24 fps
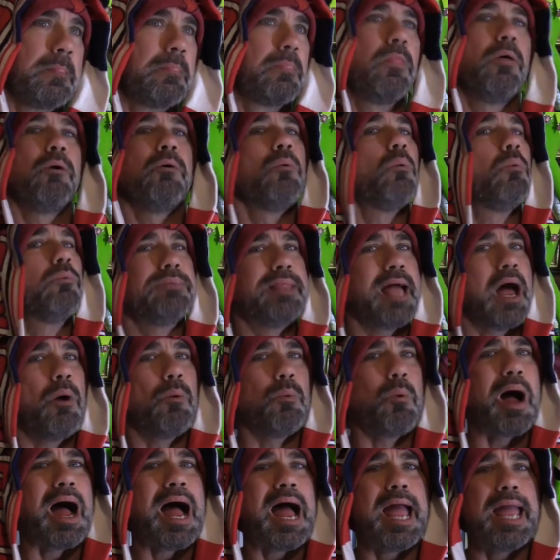No, now
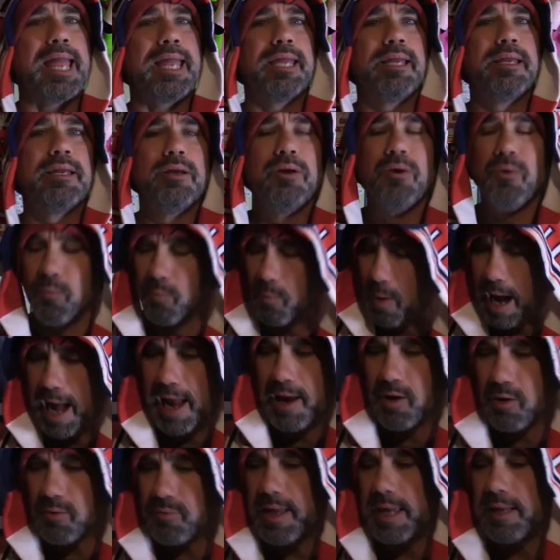why? Why
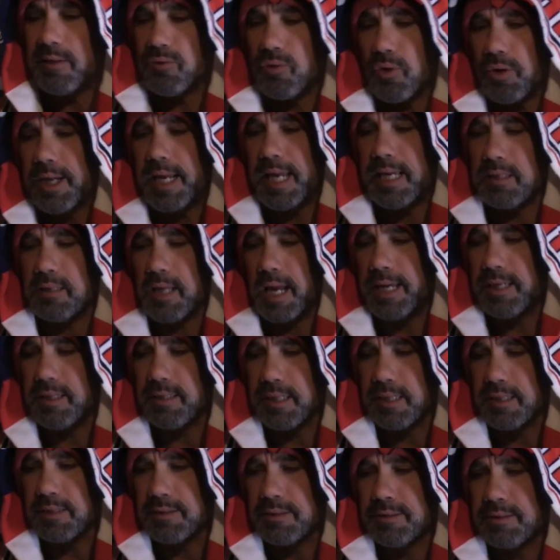are they looking like
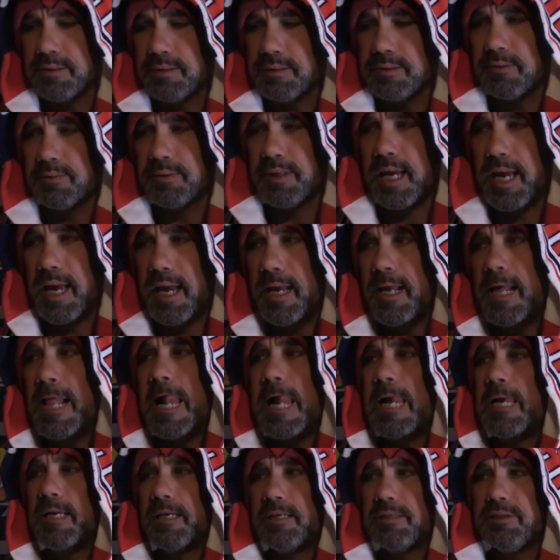this? Okay,
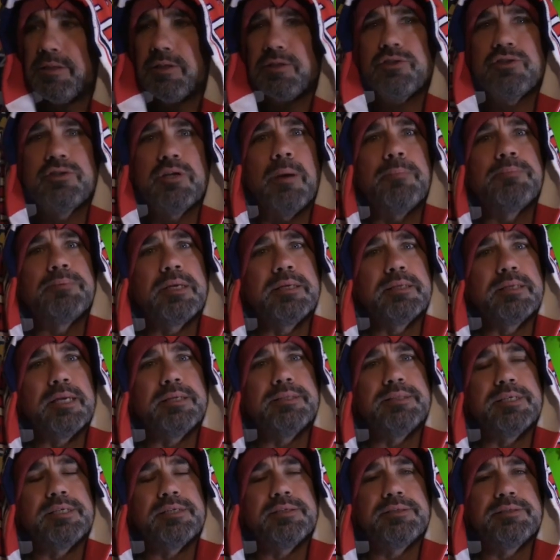this is something
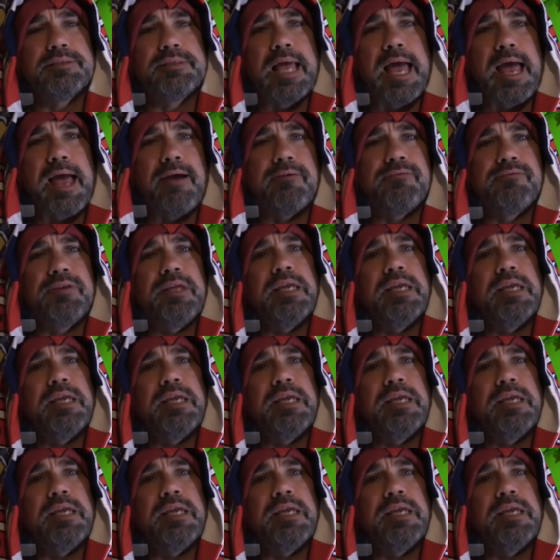that this staff